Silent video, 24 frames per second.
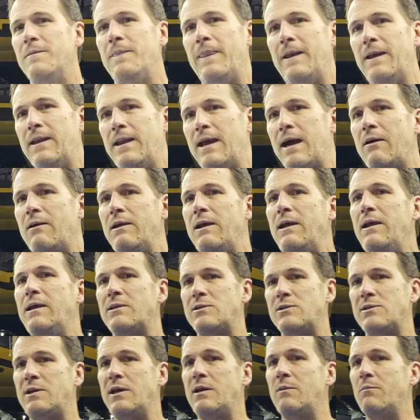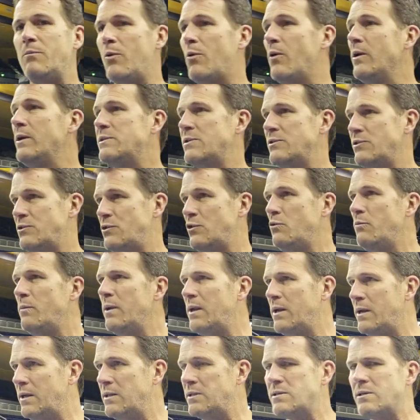And now he gets 10 points in 2
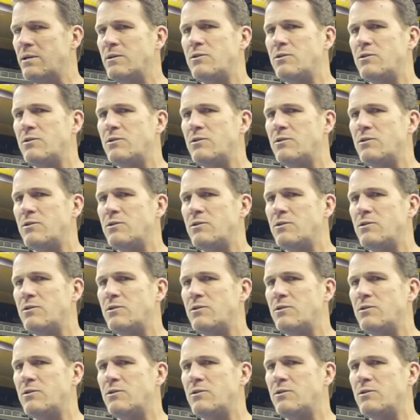minutes.